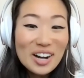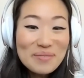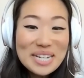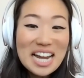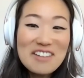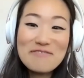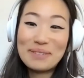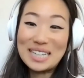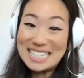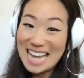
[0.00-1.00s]
Army knife
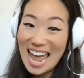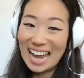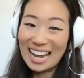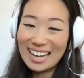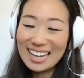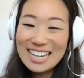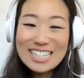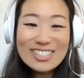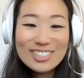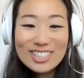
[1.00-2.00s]
by day,
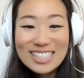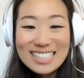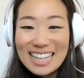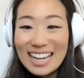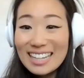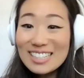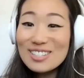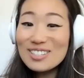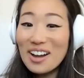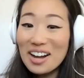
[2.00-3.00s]
cheesehead
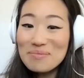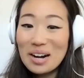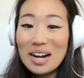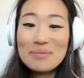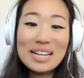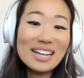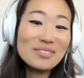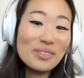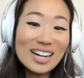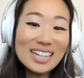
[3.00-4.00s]
dog mom,
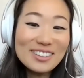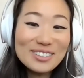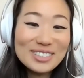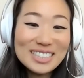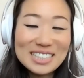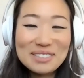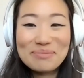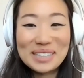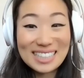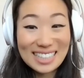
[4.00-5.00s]
and wine enthusiast
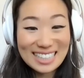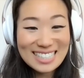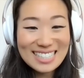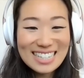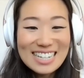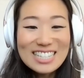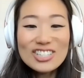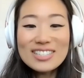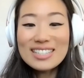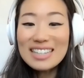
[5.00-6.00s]
by night.
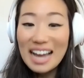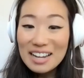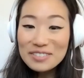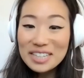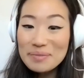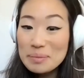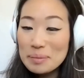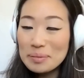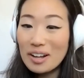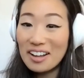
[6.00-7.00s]
She has a knack for keeping
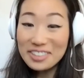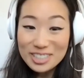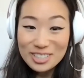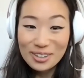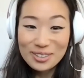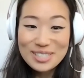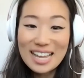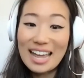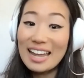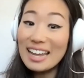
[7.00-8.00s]
people on their toes
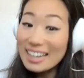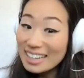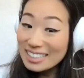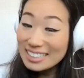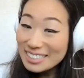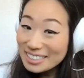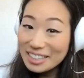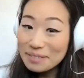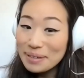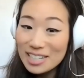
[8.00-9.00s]
and
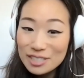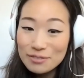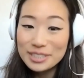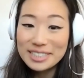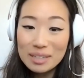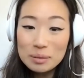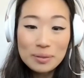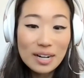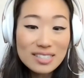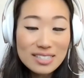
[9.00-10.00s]
a passion for scalable
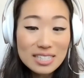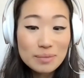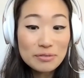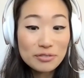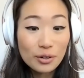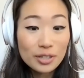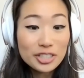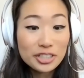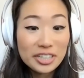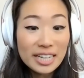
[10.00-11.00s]
processes before,
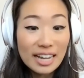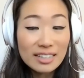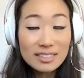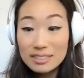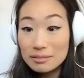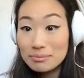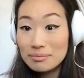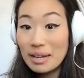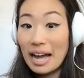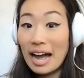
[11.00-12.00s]
during, and
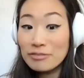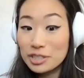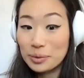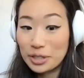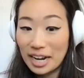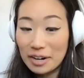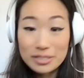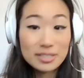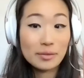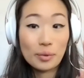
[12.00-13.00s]
after work
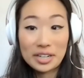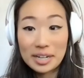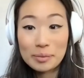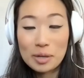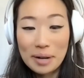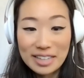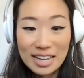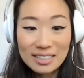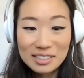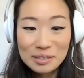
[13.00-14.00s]
hours. Want to hear more about
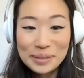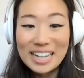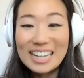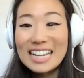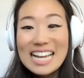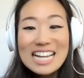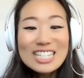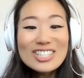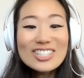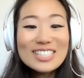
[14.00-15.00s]
that in a little bit.
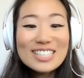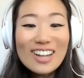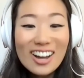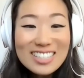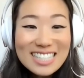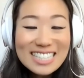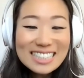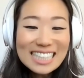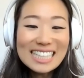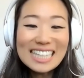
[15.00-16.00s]
She is
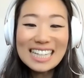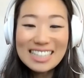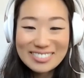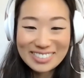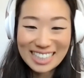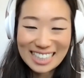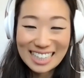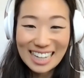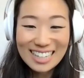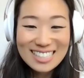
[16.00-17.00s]
constantly
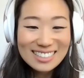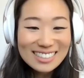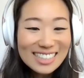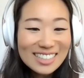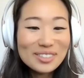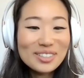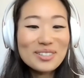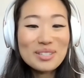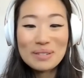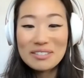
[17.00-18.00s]
innovating and is a leader who
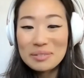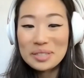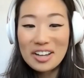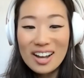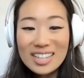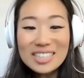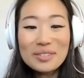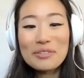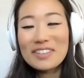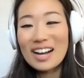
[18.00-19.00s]
goes above and beyond.
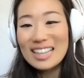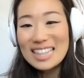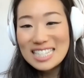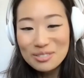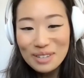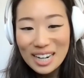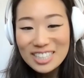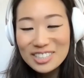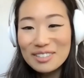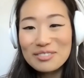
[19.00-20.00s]
We've got the
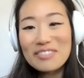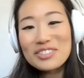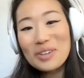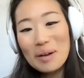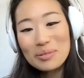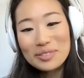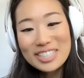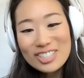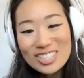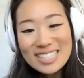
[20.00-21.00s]
Director of Revenue
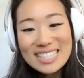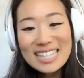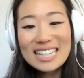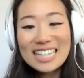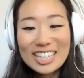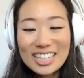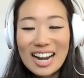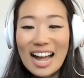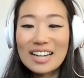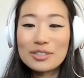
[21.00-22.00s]
Operations
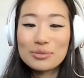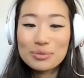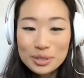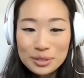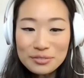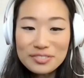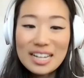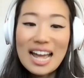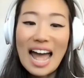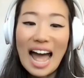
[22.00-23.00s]
here at Groove,
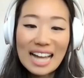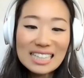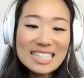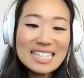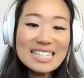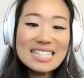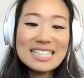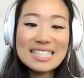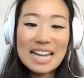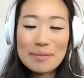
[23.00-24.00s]

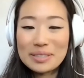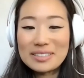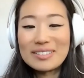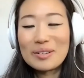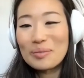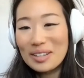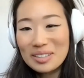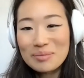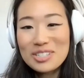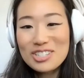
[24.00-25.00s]
Seibel.
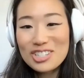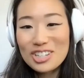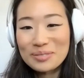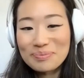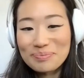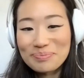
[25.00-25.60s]
Welcome to the show.